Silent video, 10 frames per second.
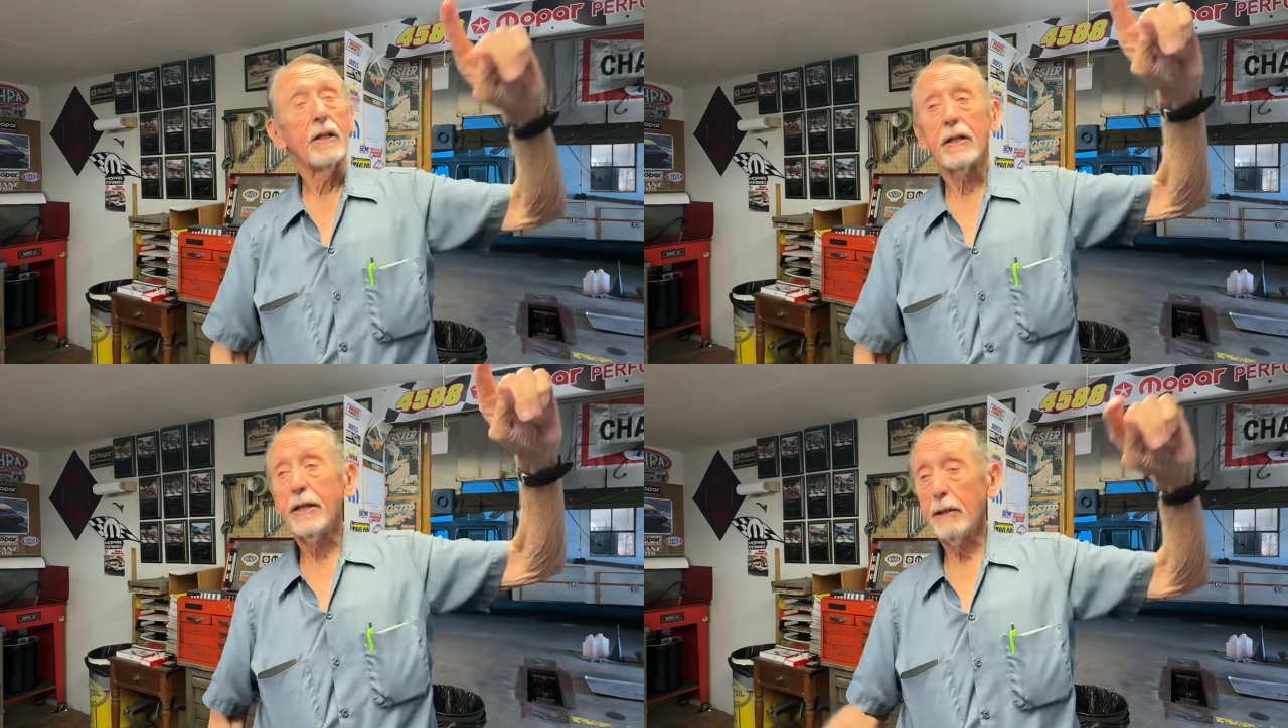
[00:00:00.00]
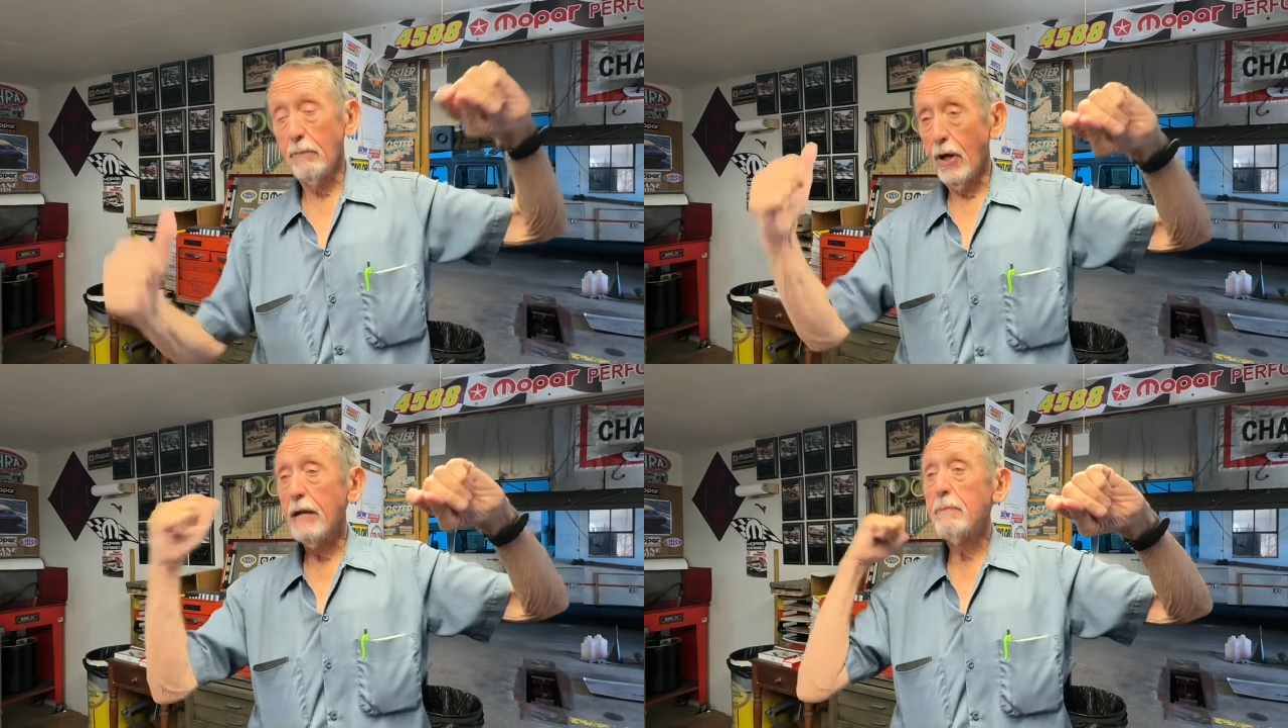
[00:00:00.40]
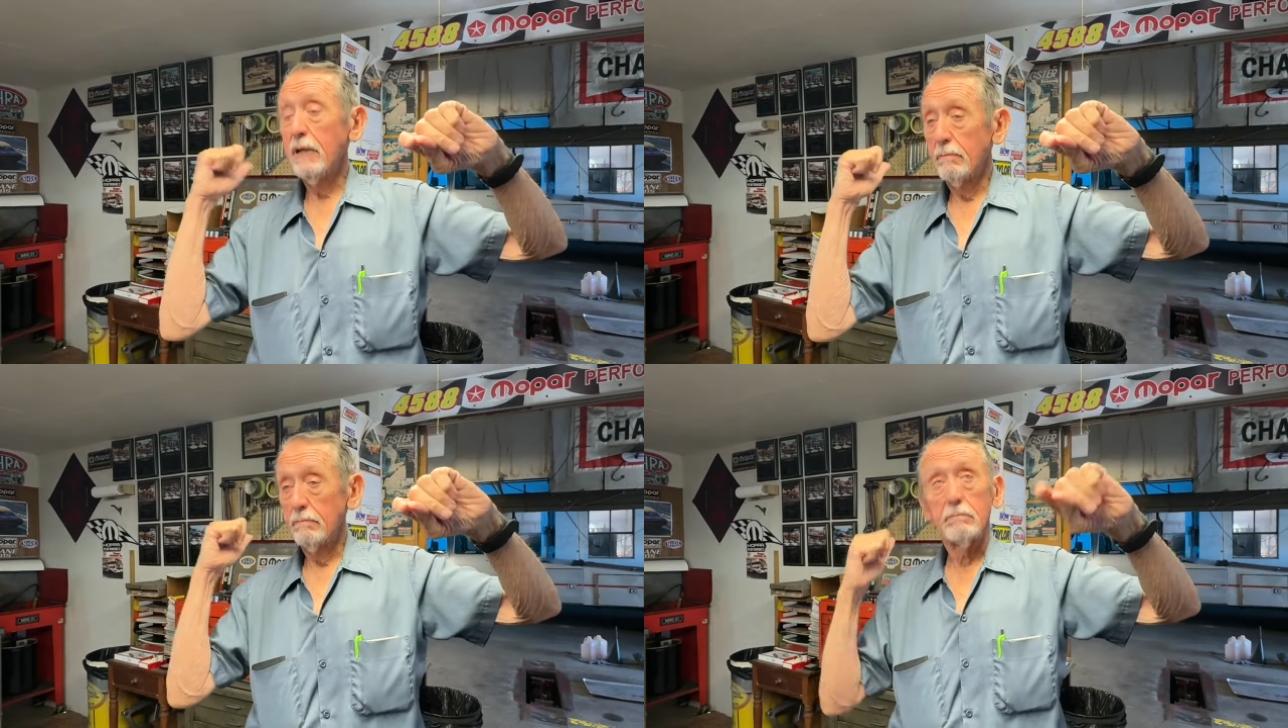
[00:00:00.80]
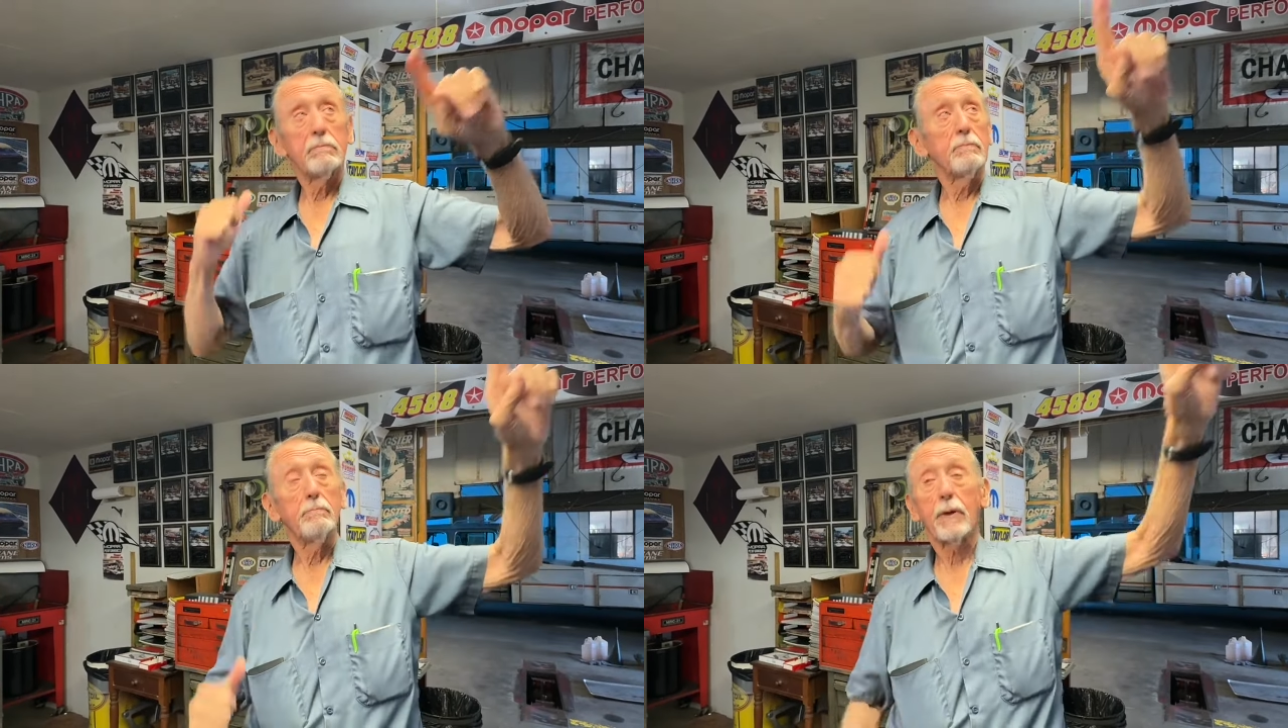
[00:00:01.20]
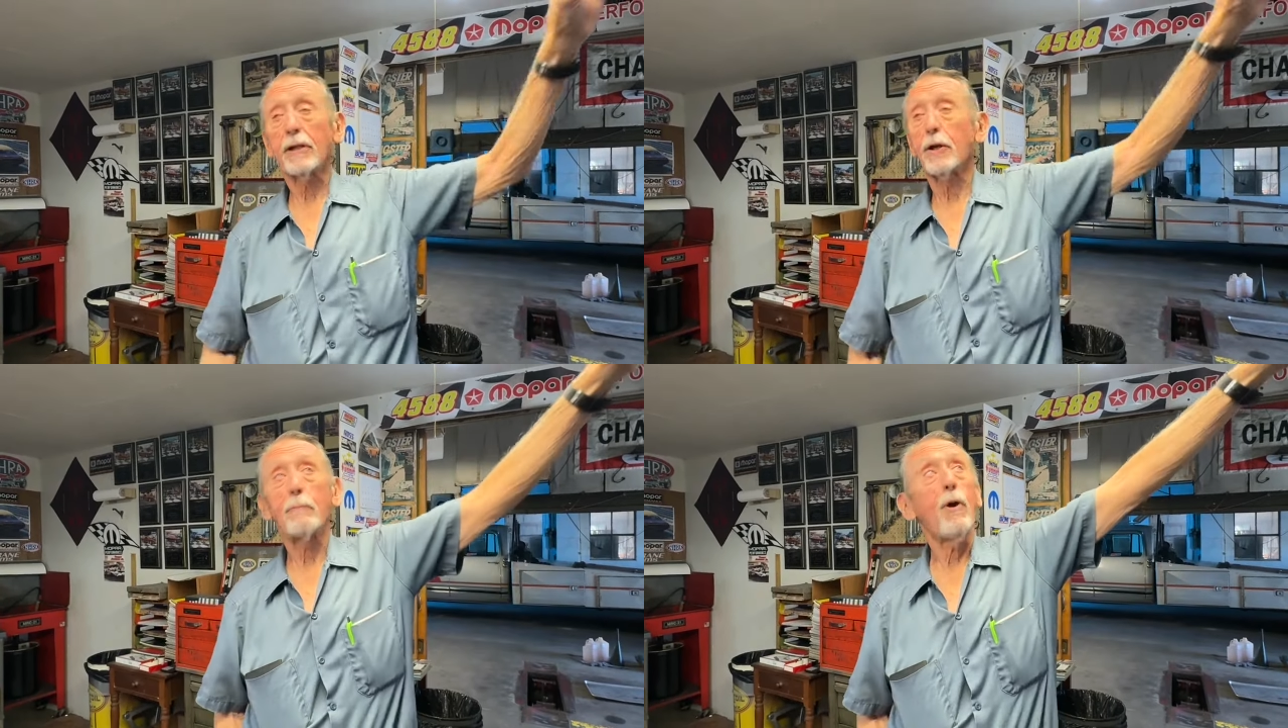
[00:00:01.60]
Kid behind me
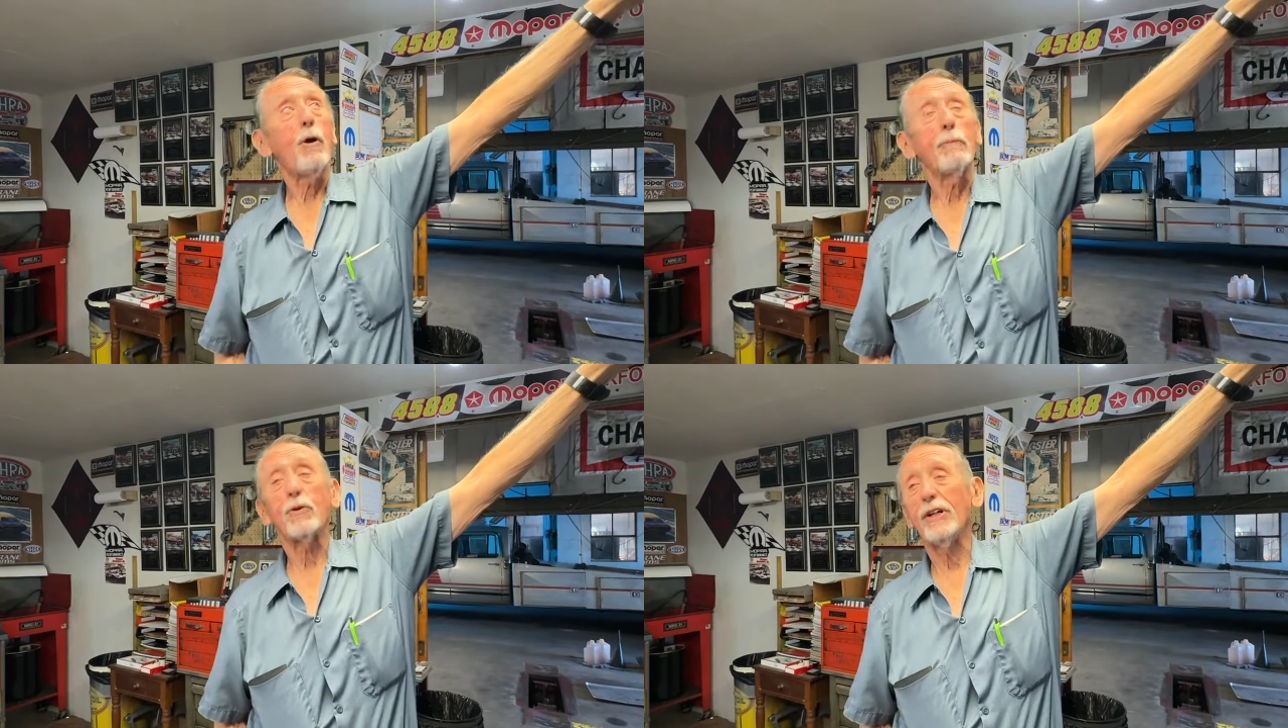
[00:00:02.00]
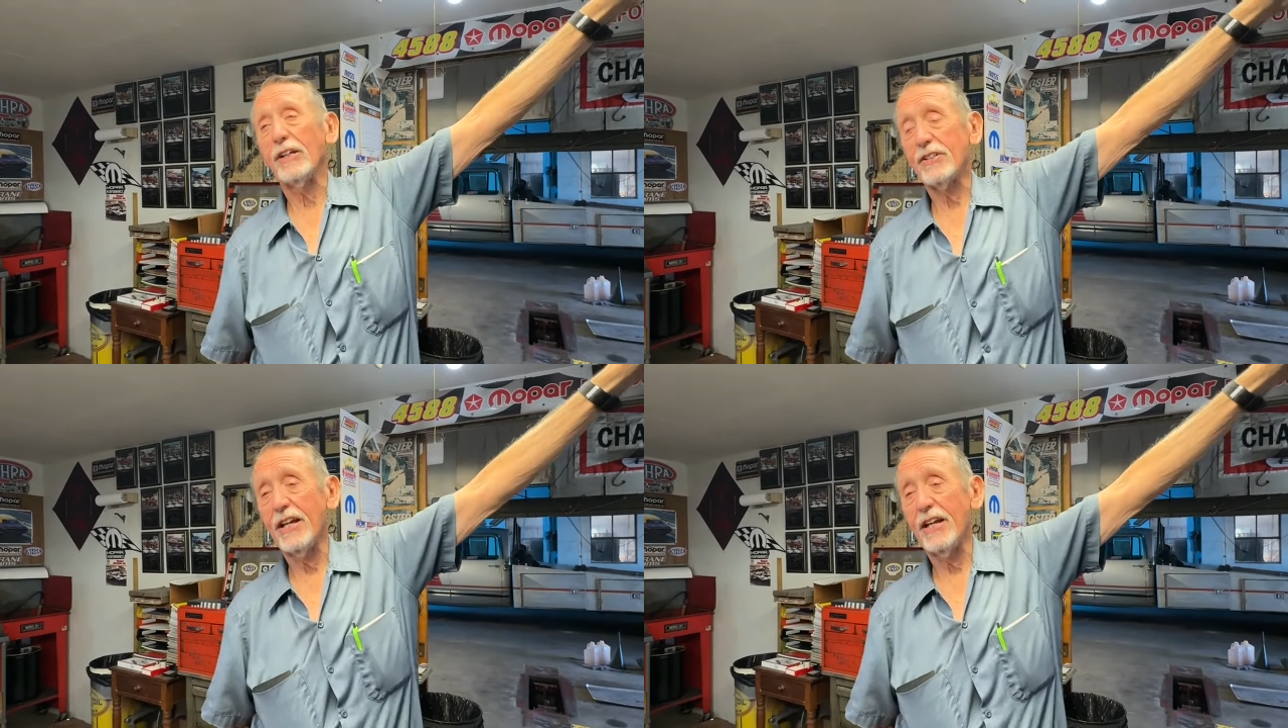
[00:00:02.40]
cleared of palm trees.